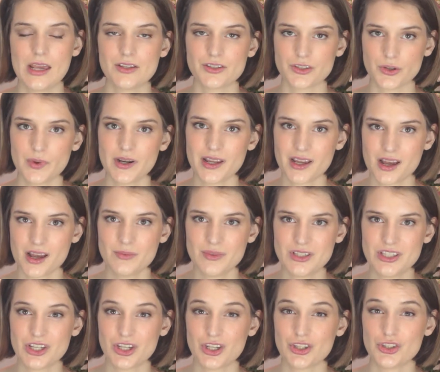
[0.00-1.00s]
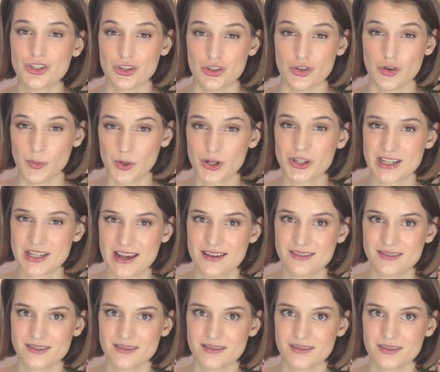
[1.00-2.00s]
So when it comes to consumer
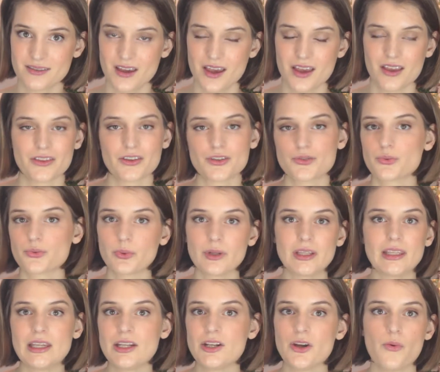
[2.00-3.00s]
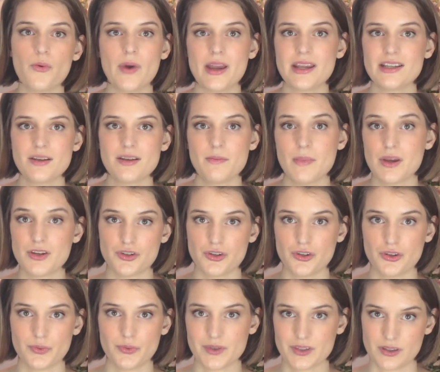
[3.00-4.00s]
tests, there's really no way to measure
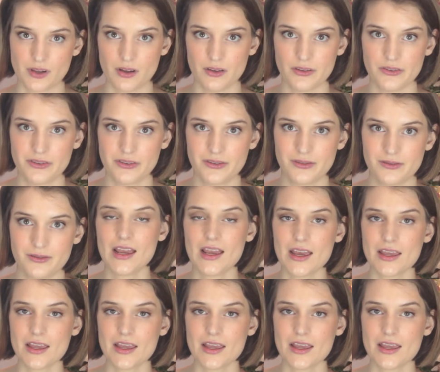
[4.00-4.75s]
the results.